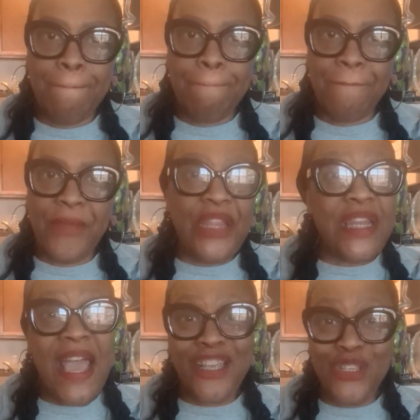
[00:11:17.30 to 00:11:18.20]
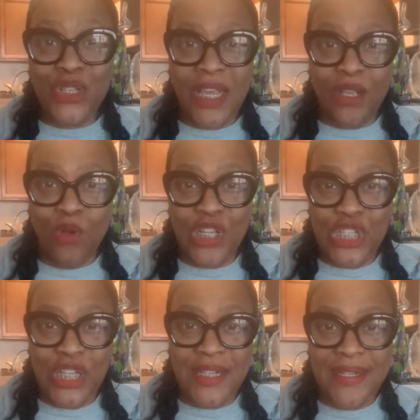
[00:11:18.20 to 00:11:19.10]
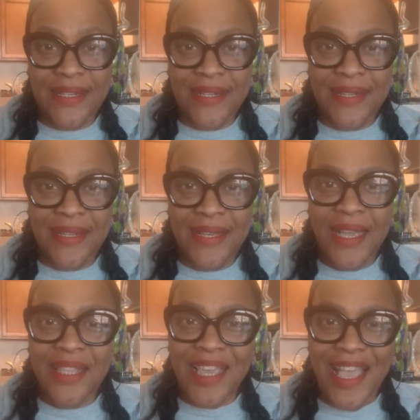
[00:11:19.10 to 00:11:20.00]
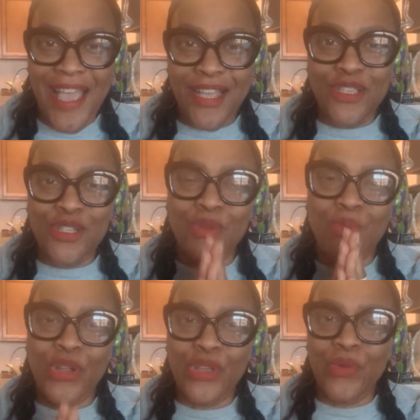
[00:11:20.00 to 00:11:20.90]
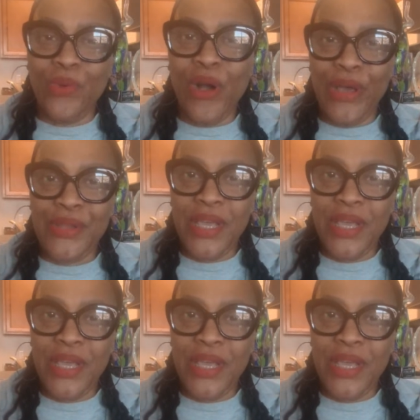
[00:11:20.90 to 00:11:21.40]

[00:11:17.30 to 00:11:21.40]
They didn't ask you that question. They asked you, what do you want?